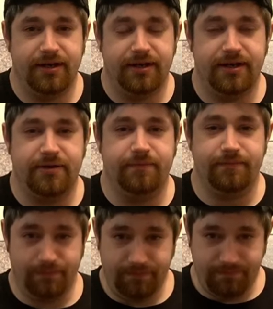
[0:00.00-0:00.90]
Now,
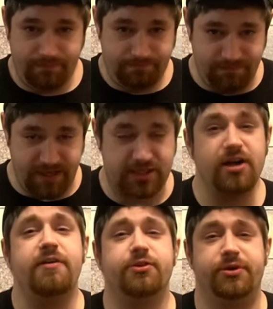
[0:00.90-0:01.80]
as
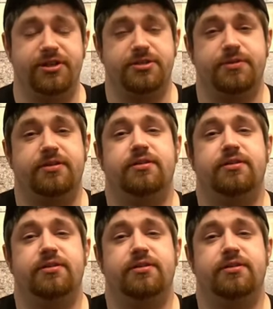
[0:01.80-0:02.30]
uncomfortable as